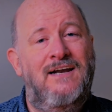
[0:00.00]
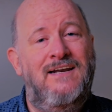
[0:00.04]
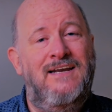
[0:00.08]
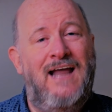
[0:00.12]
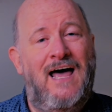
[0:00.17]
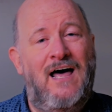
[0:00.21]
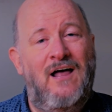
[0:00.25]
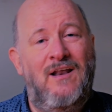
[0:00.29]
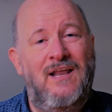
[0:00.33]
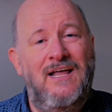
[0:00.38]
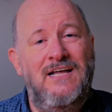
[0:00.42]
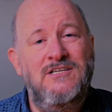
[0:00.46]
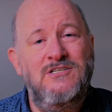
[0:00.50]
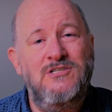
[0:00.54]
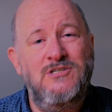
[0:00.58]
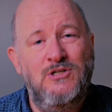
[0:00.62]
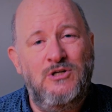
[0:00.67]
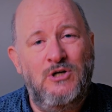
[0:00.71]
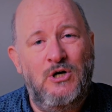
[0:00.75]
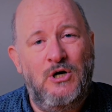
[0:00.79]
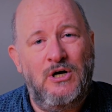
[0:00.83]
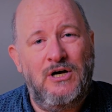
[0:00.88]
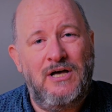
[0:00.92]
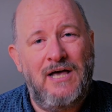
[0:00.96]
Now let's
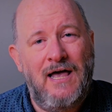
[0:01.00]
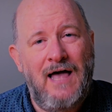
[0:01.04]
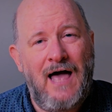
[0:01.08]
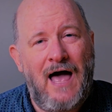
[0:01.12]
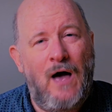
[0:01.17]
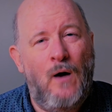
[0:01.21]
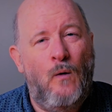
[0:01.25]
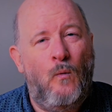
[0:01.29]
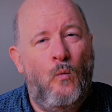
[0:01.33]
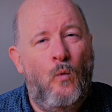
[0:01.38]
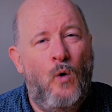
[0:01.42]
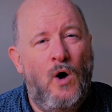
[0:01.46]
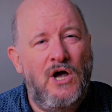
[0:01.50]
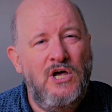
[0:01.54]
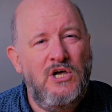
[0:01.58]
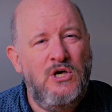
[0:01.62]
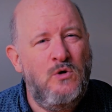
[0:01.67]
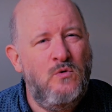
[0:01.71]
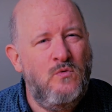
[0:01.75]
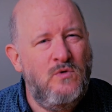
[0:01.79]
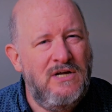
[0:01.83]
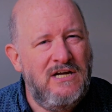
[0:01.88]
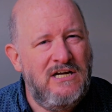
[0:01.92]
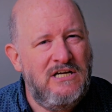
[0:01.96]
look at what
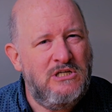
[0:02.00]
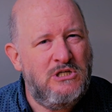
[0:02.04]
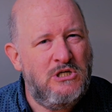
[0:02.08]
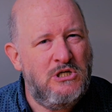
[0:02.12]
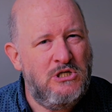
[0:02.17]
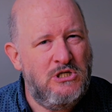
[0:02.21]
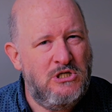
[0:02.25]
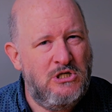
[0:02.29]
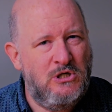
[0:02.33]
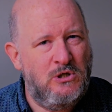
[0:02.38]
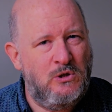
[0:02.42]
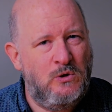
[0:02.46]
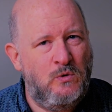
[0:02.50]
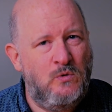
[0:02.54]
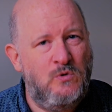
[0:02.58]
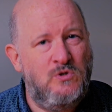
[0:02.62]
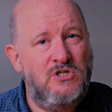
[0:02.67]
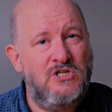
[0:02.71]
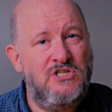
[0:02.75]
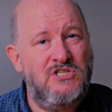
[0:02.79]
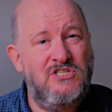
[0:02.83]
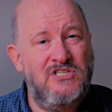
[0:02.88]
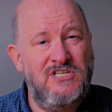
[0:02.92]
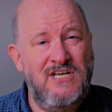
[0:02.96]
you need to do
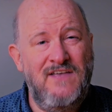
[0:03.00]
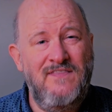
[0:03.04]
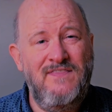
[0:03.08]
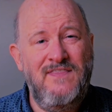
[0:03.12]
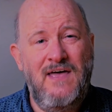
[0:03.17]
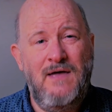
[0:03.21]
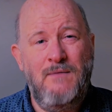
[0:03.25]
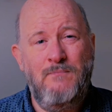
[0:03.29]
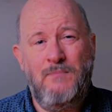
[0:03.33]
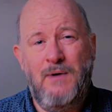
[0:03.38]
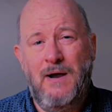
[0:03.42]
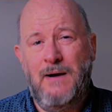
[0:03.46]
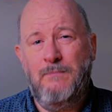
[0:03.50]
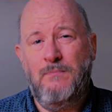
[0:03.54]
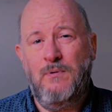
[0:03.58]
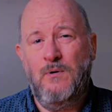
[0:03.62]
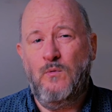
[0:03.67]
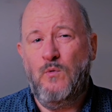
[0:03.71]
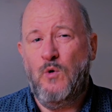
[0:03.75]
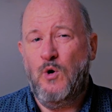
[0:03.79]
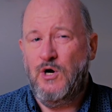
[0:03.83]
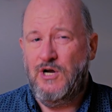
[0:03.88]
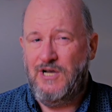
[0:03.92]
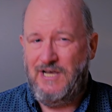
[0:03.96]
to send that
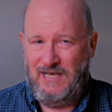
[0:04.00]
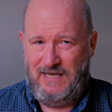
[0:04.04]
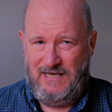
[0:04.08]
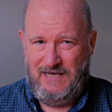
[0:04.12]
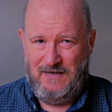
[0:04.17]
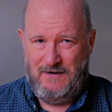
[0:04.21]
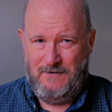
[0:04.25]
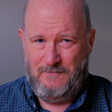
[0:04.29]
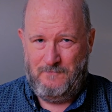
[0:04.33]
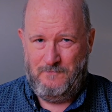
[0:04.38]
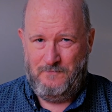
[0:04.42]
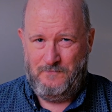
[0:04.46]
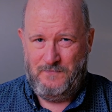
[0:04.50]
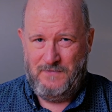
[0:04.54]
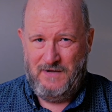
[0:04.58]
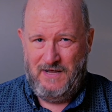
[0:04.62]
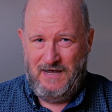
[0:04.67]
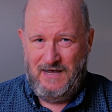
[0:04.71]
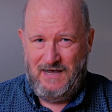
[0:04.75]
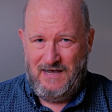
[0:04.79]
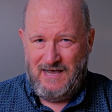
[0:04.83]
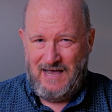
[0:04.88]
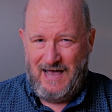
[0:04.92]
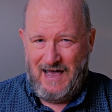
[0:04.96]
paperwork in.
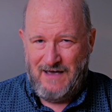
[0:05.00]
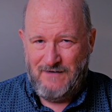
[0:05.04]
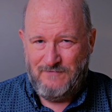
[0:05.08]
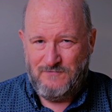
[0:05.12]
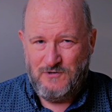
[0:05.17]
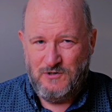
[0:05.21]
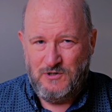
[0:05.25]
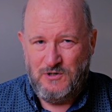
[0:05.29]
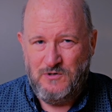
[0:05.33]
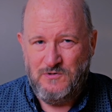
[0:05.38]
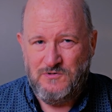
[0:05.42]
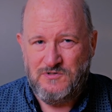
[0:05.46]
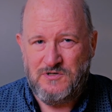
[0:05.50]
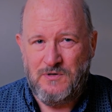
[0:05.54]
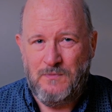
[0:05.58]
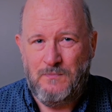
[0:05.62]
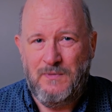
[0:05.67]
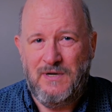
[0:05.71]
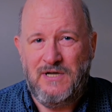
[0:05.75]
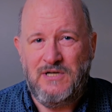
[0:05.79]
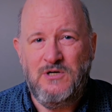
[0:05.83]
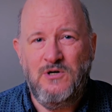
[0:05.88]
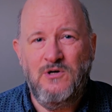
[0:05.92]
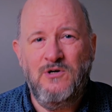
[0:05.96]
After you
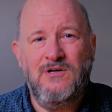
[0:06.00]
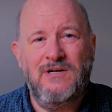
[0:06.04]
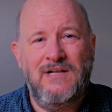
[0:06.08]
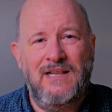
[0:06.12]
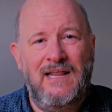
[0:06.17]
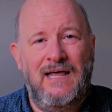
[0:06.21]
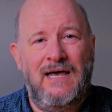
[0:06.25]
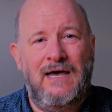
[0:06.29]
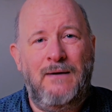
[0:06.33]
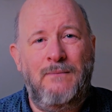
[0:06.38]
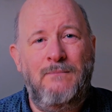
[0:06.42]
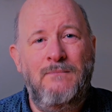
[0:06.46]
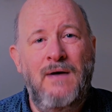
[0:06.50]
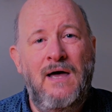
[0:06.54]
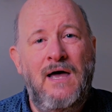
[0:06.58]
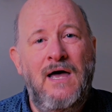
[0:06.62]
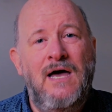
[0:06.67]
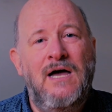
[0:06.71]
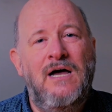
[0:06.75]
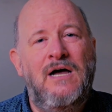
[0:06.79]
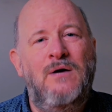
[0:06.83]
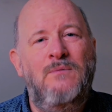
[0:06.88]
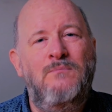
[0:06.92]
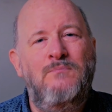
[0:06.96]
submit your claim,
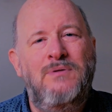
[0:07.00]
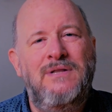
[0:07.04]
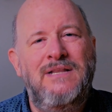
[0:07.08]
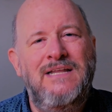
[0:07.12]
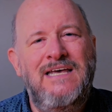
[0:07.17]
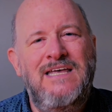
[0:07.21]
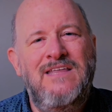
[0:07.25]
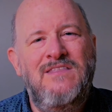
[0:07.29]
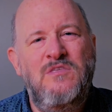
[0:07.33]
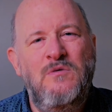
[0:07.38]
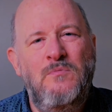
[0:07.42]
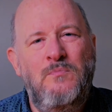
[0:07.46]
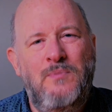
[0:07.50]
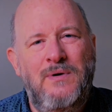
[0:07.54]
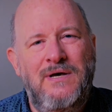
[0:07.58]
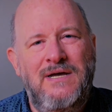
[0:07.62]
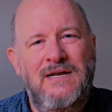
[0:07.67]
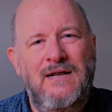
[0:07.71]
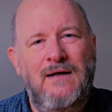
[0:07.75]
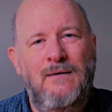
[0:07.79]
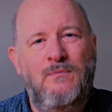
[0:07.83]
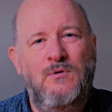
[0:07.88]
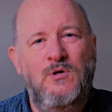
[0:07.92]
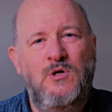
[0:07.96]
complete the
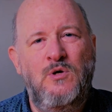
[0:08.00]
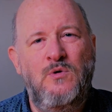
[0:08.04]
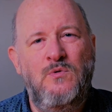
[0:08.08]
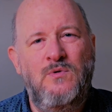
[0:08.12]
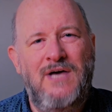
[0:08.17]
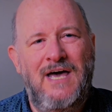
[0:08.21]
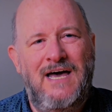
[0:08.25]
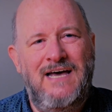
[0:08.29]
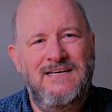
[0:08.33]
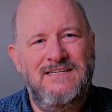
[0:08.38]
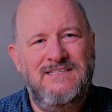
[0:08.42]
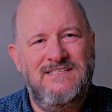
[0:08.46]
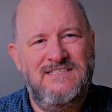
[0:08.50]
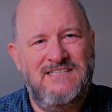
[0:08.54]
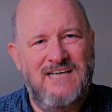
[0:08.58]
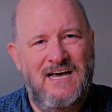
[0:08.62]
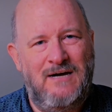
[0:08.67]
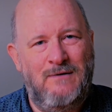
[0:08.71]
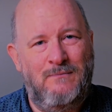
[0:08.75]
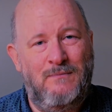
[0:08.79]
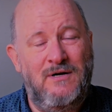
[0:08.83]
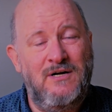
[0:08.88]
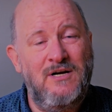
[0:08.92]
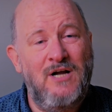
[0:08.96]
PWK
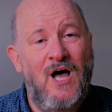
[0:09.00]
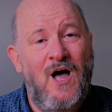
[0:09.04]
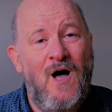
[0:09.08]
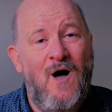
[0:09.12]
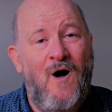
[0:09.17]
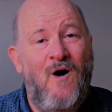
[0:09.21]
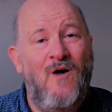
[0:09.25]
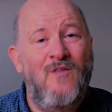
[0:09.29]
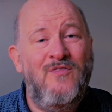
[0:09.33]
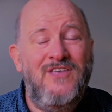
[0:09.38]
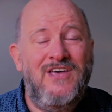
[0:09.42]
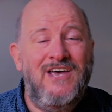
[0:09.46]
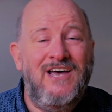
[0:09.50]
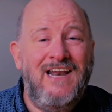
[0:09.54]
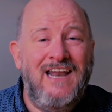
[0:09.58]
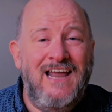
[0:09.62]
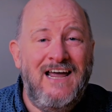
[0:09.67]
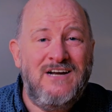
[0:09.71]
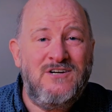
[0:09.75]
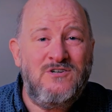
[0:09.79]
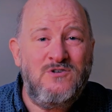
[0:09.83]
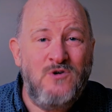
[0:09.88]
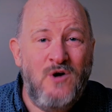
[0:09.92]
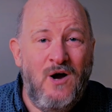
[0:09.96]
segment on the
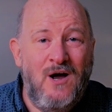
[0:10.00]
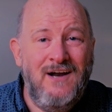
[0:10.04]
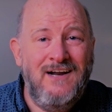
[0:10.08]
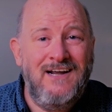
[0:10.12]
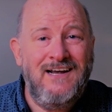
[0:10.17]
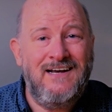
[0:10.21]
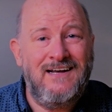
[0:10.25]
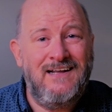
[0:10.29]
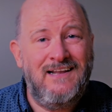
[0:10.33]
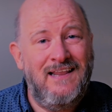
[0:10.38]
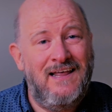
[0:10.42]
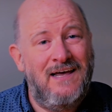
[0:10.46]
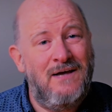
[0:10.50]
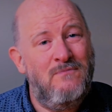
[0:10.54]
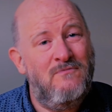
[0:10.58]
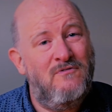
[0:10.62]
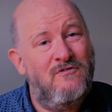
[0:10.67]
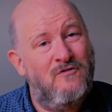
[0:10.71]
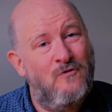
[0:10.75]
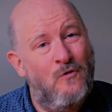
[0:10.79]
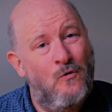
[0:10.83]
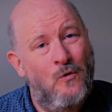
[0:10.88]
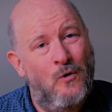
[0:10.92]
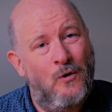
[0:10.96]
electronic claim
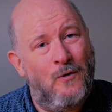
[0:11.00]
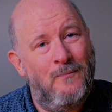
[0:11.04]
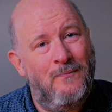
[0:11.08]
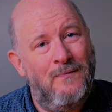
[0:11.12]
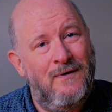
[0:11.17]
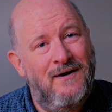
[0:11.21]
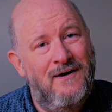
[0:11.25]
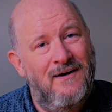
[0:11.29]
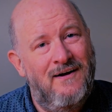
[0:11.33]
form.